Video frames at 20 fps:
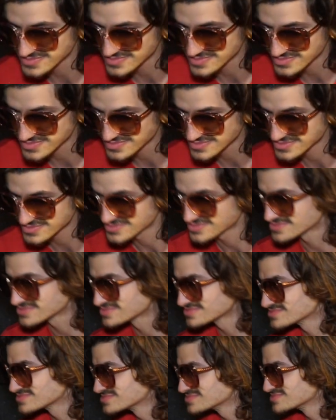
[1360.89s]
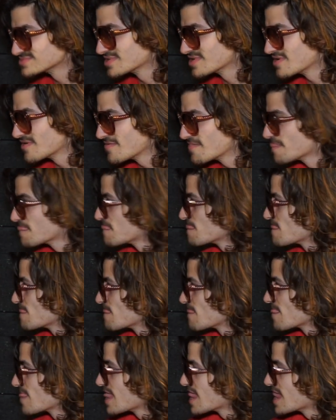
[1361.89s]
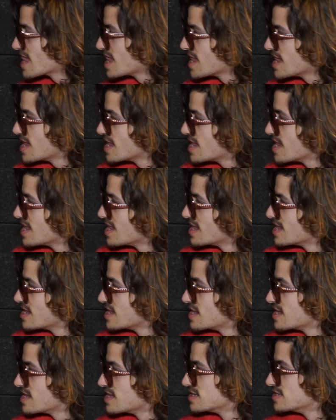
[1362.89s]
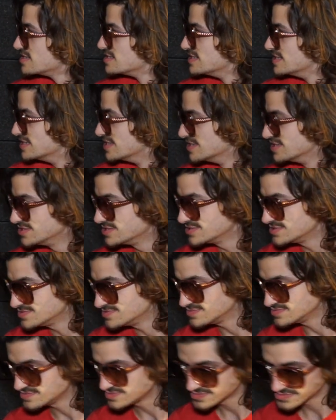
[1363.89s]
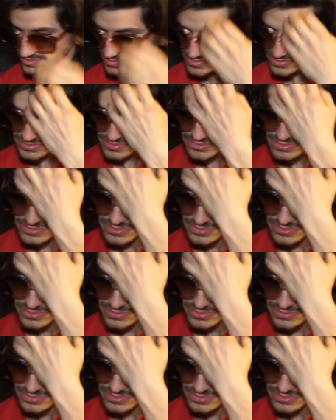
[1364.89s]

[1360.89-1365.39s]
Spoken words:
No words are spoken by the person on screen.